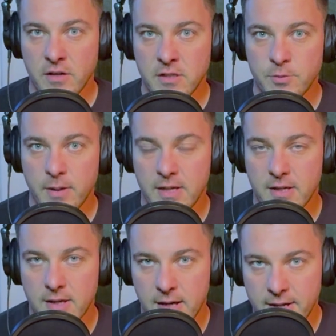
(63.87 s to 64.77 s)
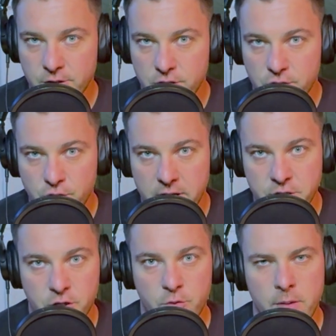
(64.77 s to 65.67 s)
this week, just to try
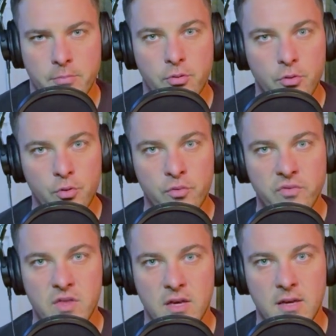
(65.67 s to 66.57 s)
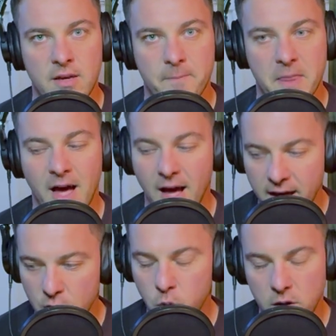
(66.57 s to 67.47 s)
to improve the
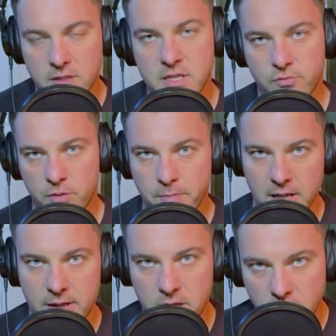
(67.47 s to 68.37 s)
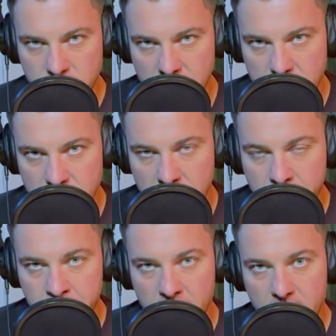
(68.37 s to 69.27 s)
high quality rugby league content
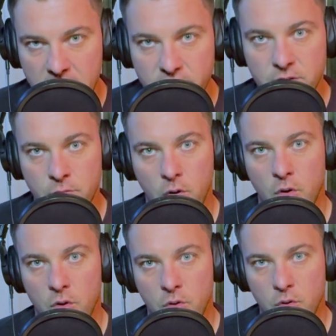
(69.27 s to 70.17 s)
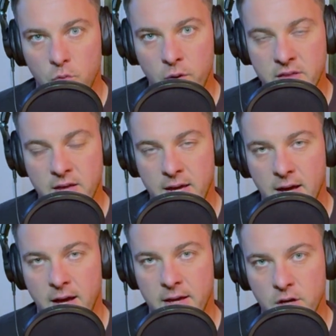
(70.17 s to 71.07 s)
even more with a
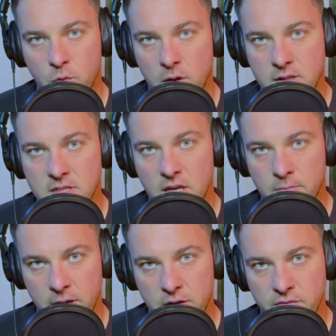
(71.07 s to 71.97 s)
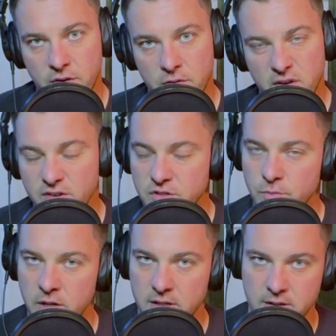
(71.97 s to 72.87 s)
higher quality microphone. If it doesn't
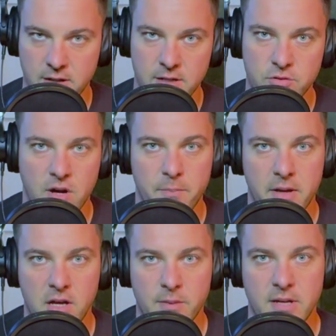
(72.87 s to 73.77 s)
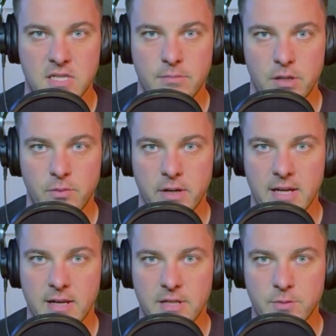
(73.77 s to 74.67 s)
work, I'll scrap it. I'll go back to the blue one
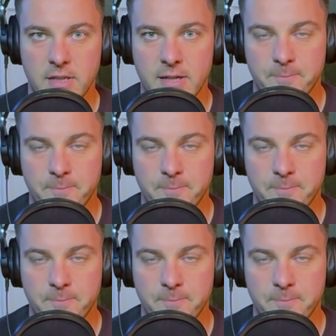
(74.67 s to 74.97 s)
again next week.